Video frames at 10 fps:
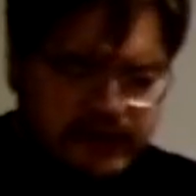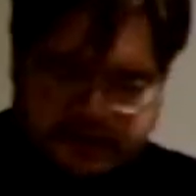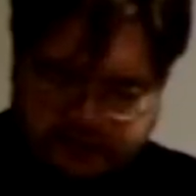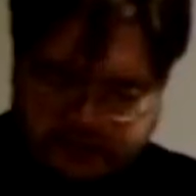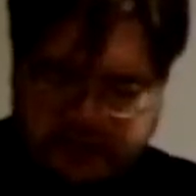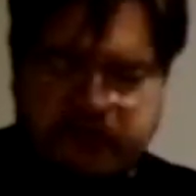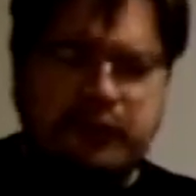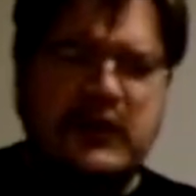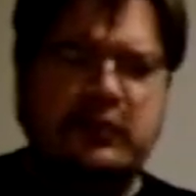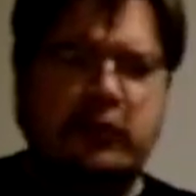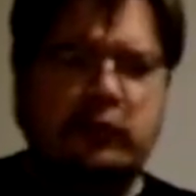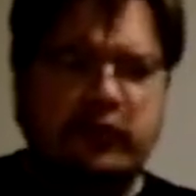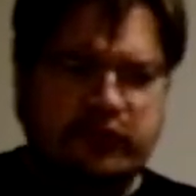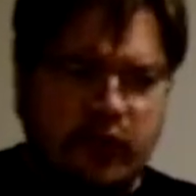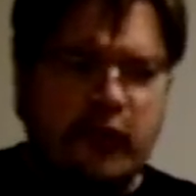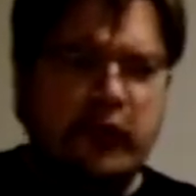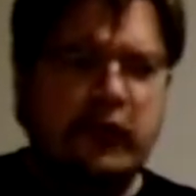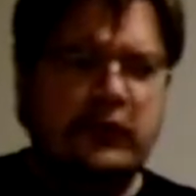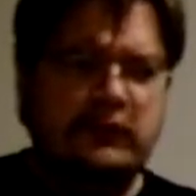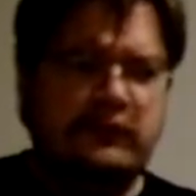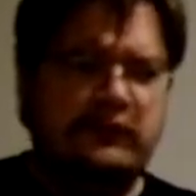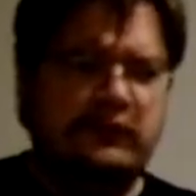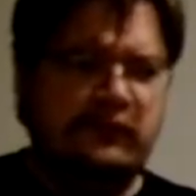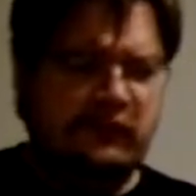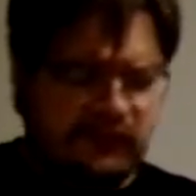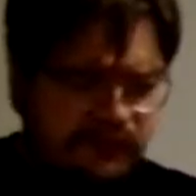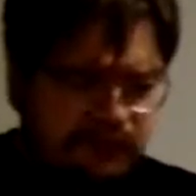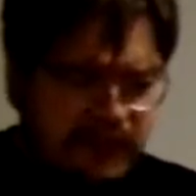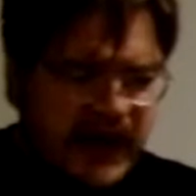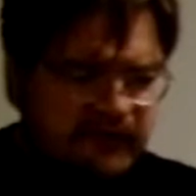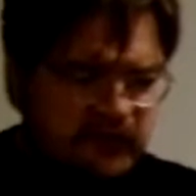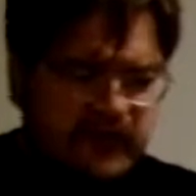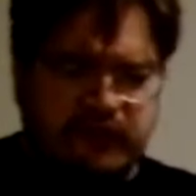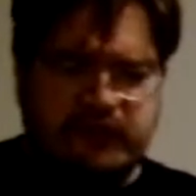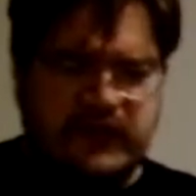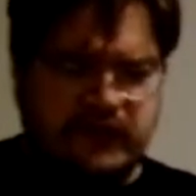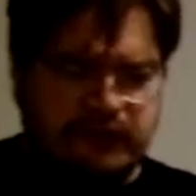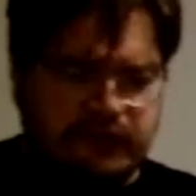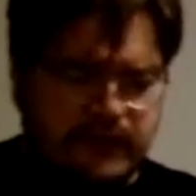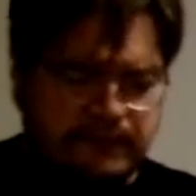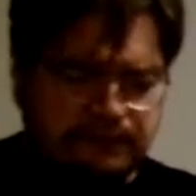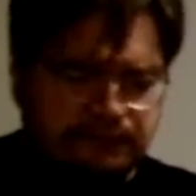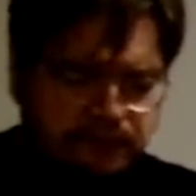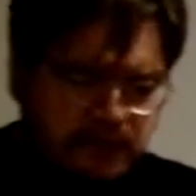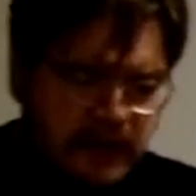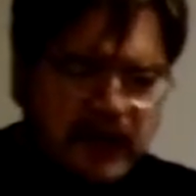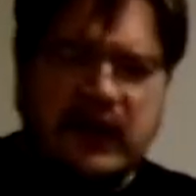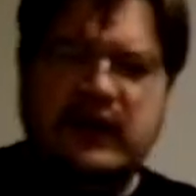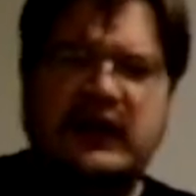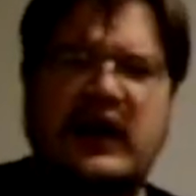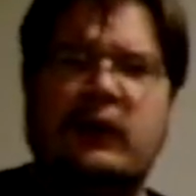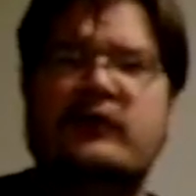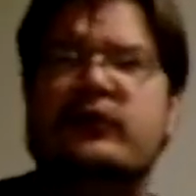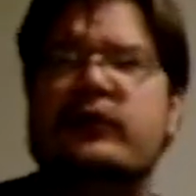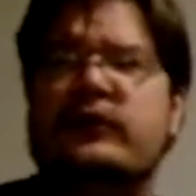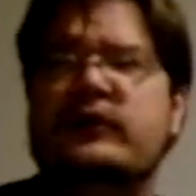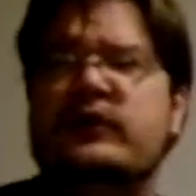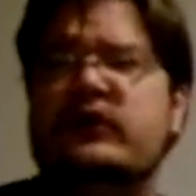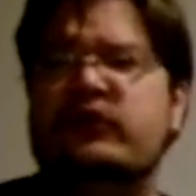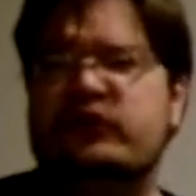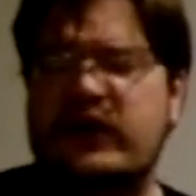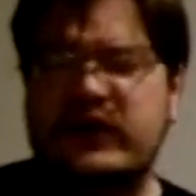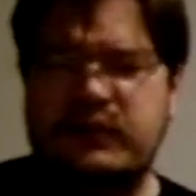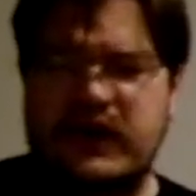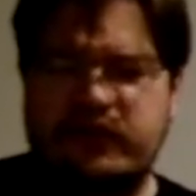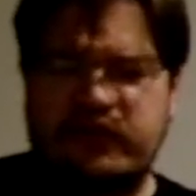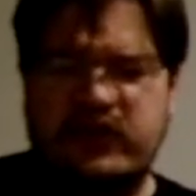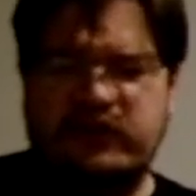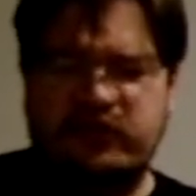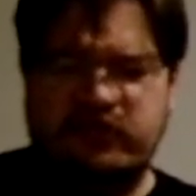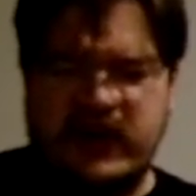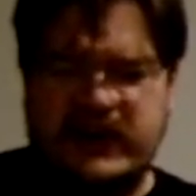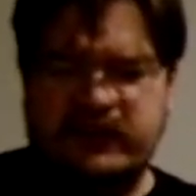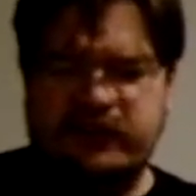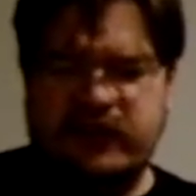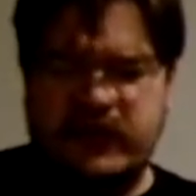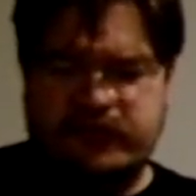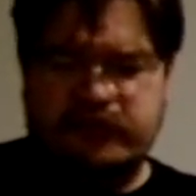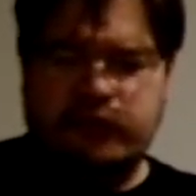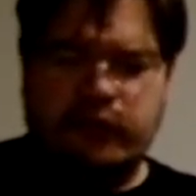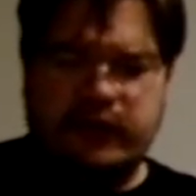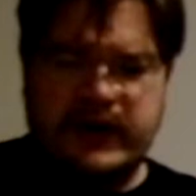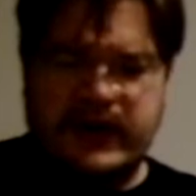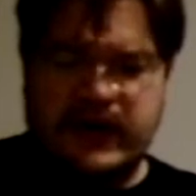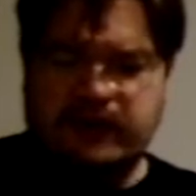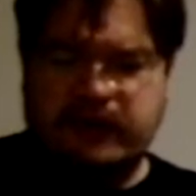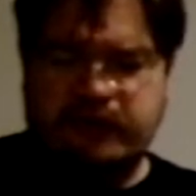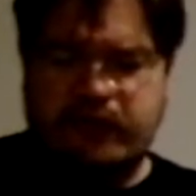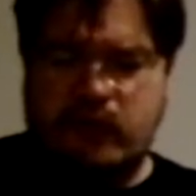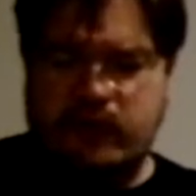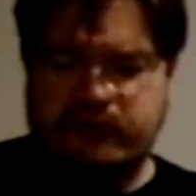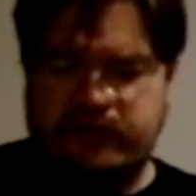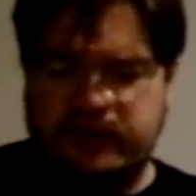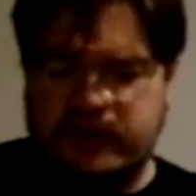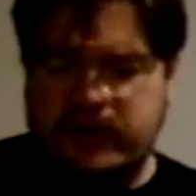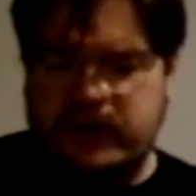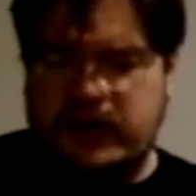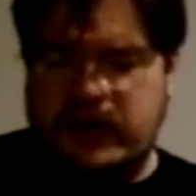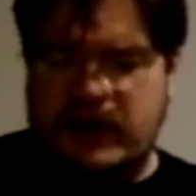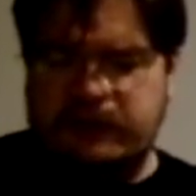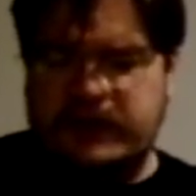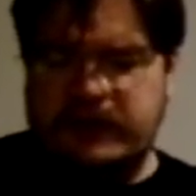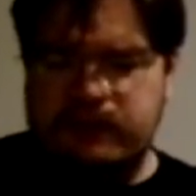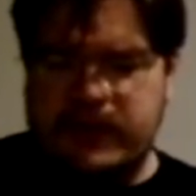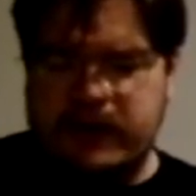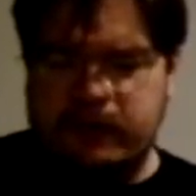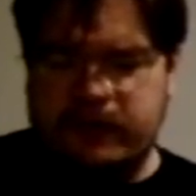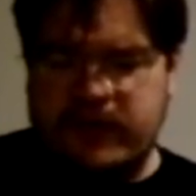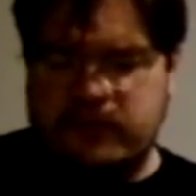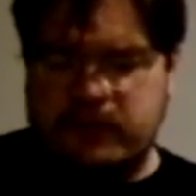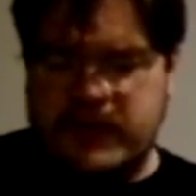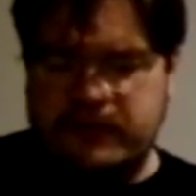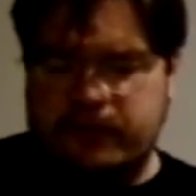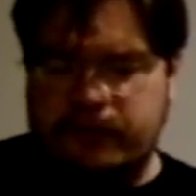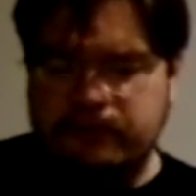Depressed people will go back to these things. However, psychopaths tend to change their story every so often, and when you compare it with other people,